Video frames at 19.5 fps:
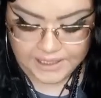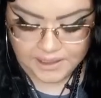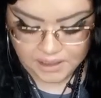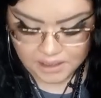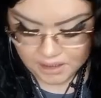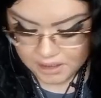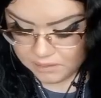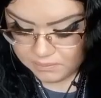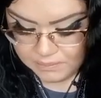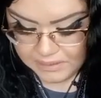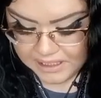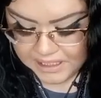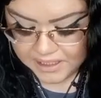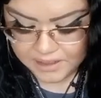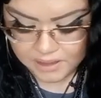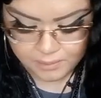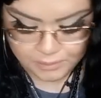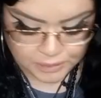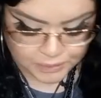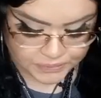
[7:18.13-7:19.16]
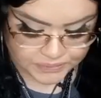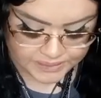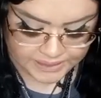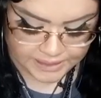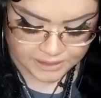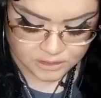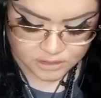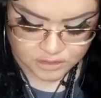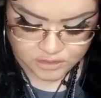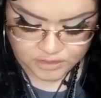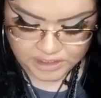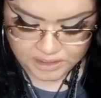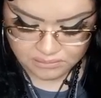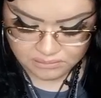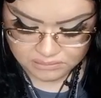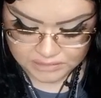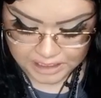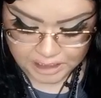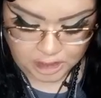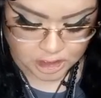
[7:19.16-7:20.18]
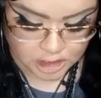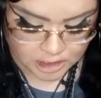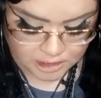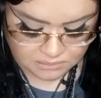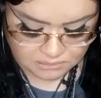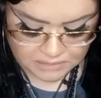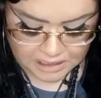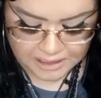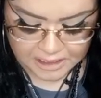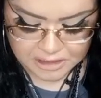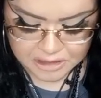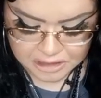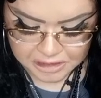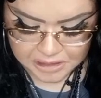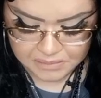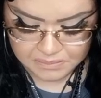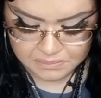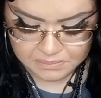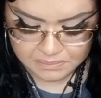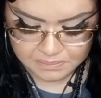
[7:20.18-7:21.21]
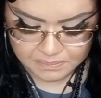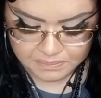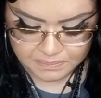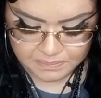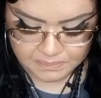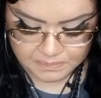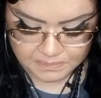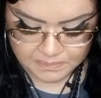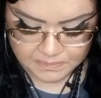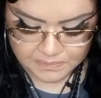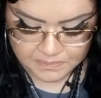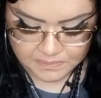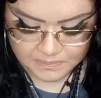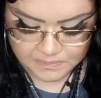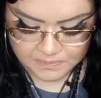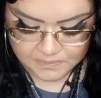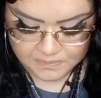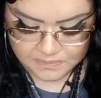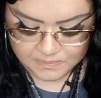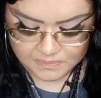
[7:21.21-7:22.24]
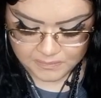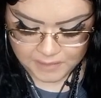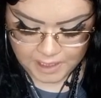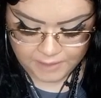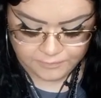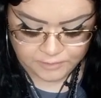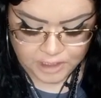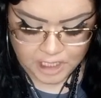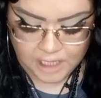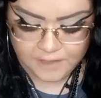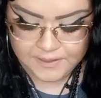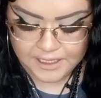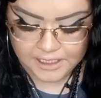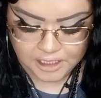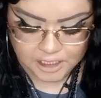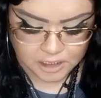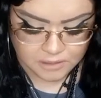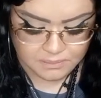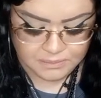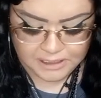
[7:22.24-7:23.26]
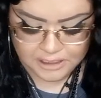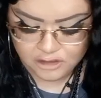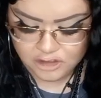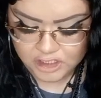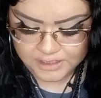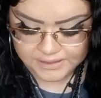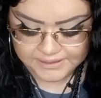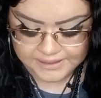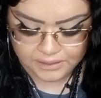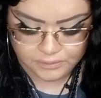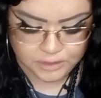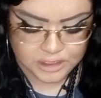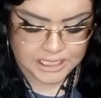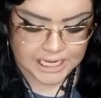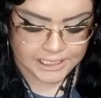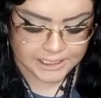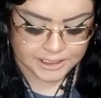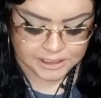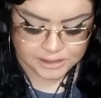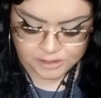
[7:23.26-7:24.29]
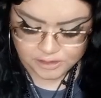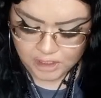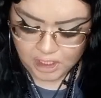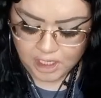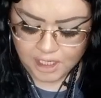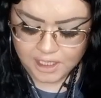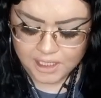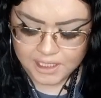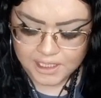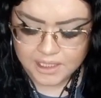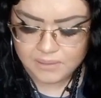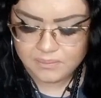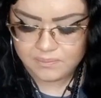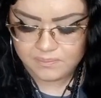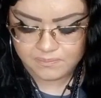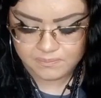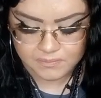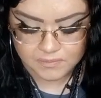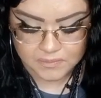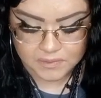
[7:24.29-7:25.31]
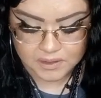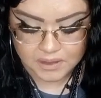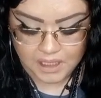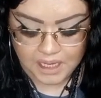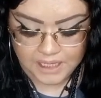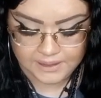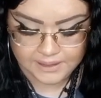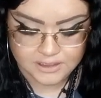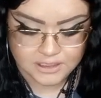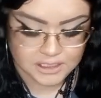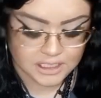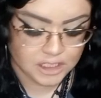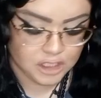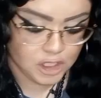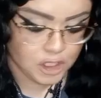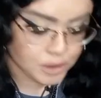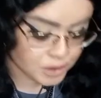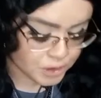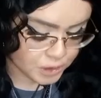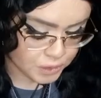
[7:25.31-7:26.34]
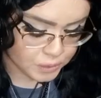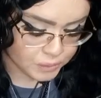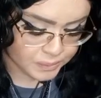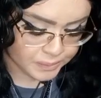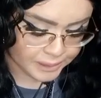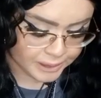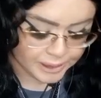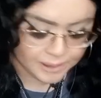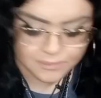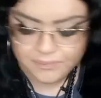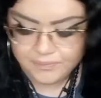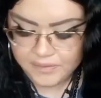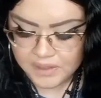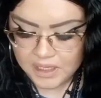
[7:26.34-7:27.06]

could be in the music industry. They could, allegedly. If not, they could be just a reality star, allegedly YouTuber.